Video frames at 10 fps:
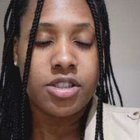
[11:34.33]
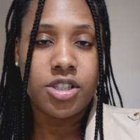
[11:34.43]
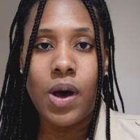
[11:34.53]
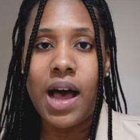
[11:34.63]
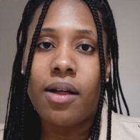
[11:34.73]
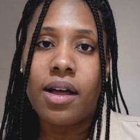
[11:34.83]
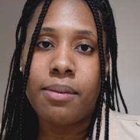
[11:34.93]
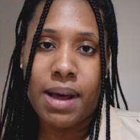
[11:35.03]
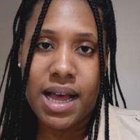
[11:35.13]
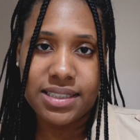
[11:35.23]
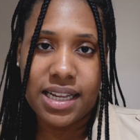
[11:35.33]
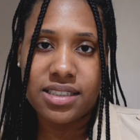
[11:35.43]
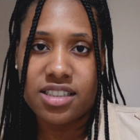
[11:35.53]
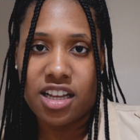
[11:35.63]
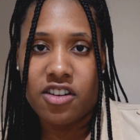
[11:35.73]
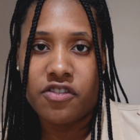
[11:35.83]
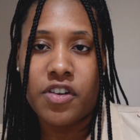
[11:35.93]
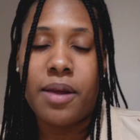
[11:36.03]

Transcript: So I'll unbox that stuff